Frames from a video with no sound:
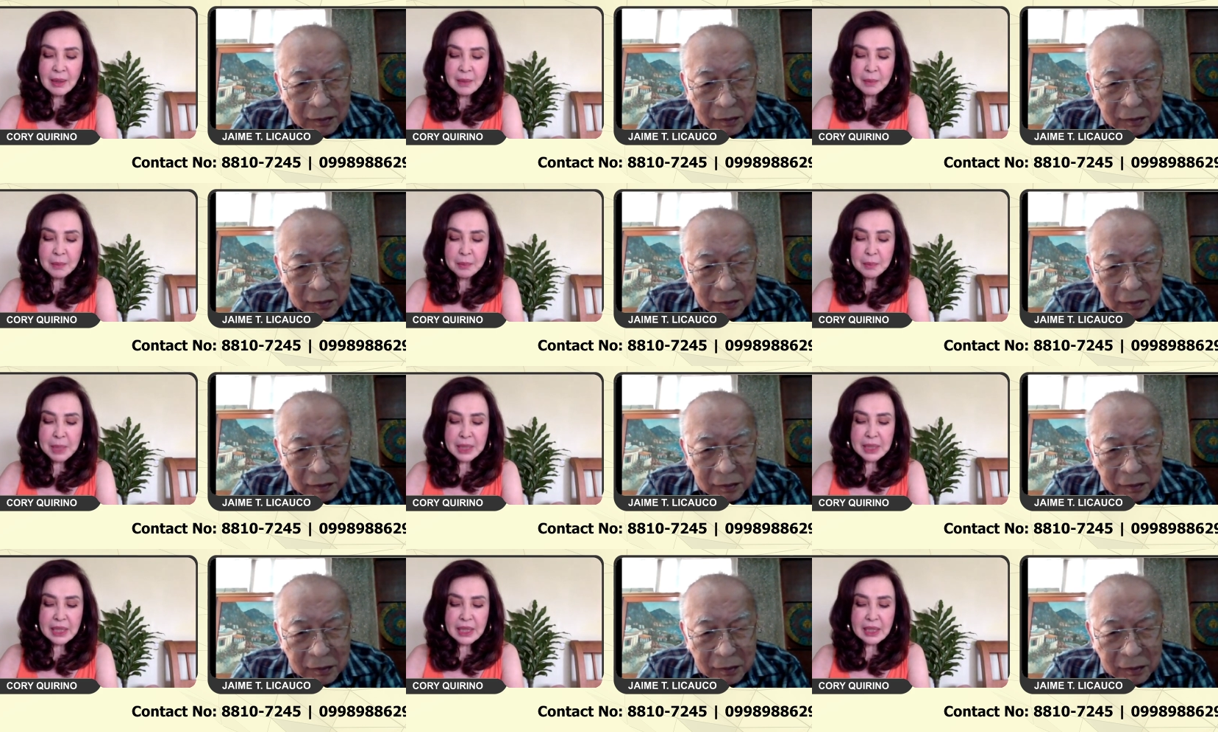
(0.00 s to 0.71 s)
Speaker 1: pag
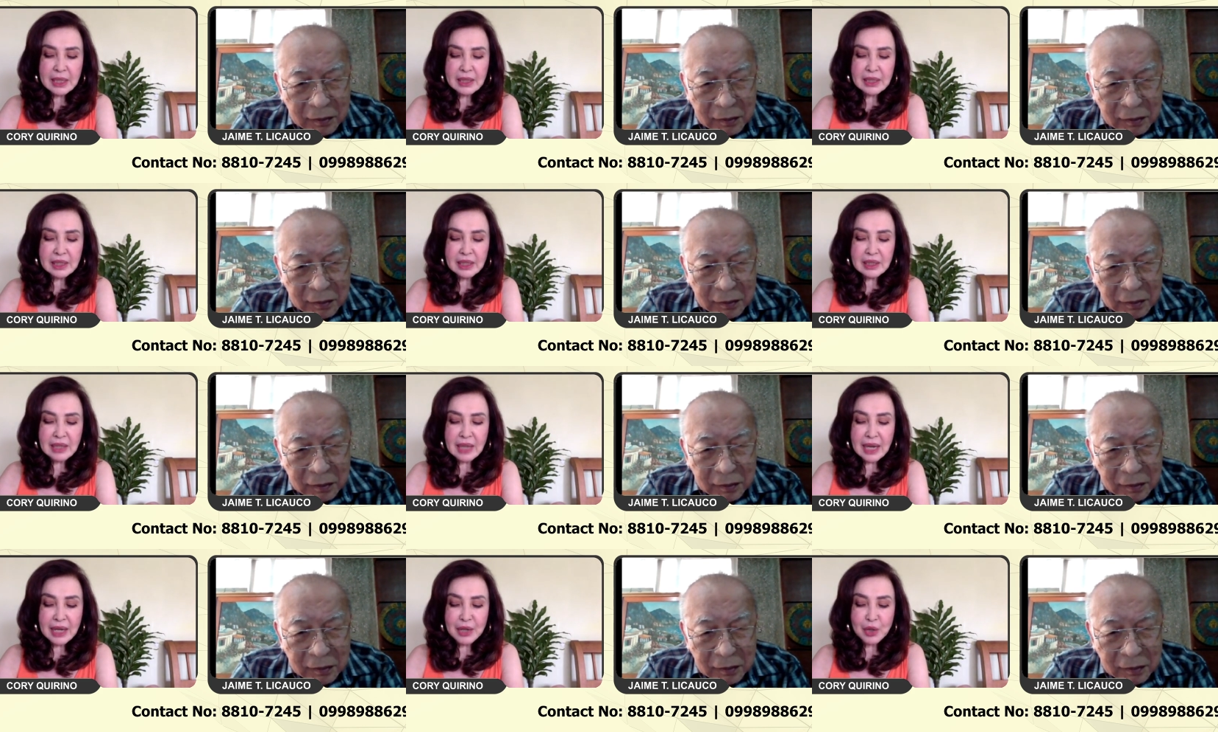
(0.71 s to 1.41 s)
hindi
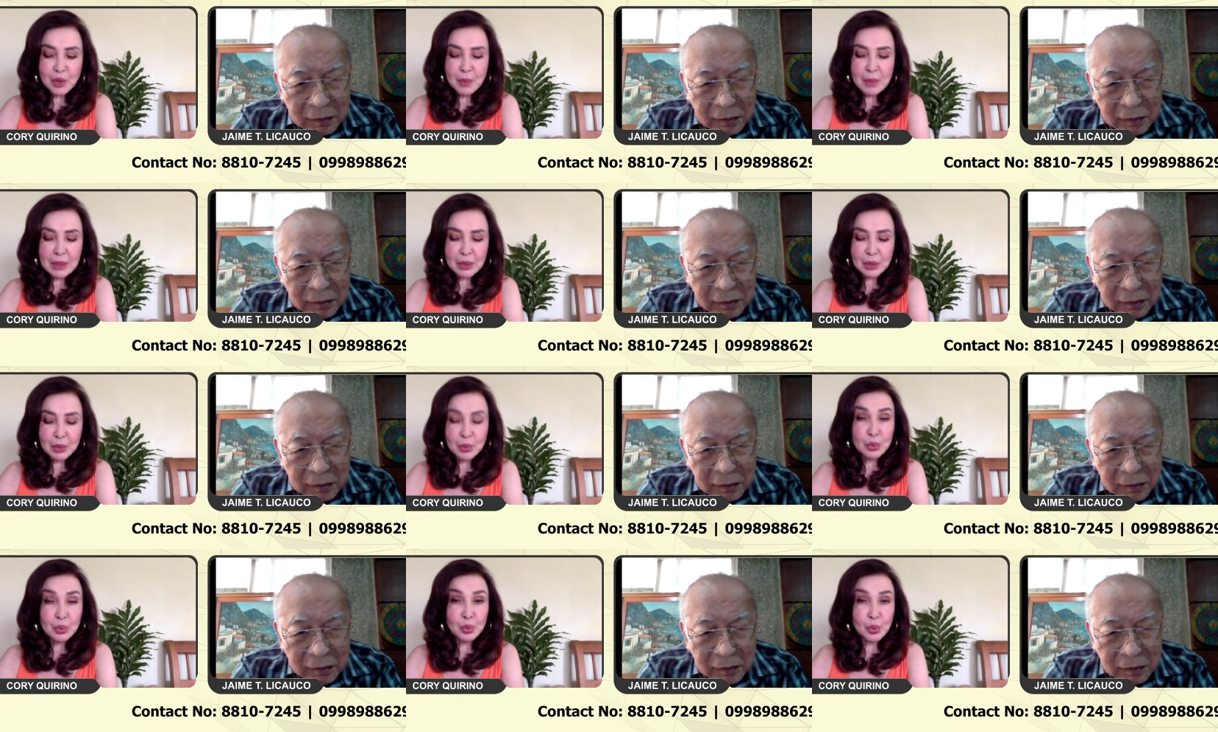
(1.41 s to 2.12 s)
tayo
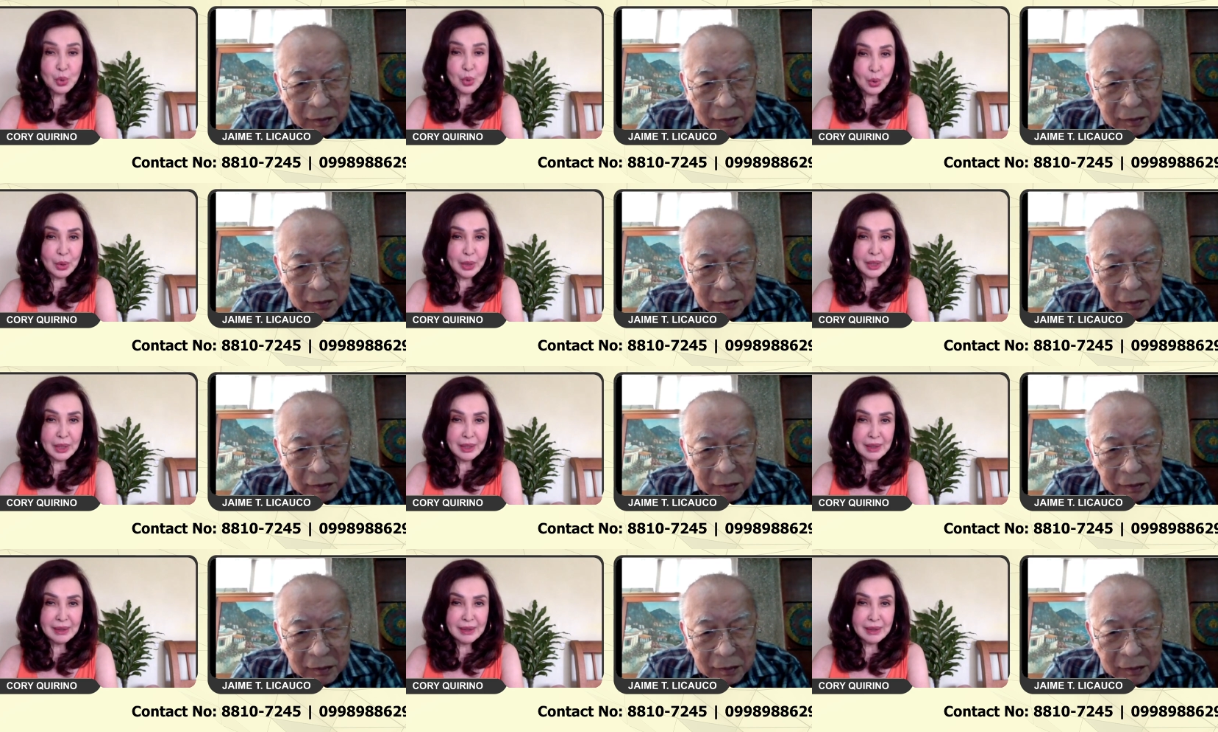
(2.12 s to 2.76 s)
matutuloy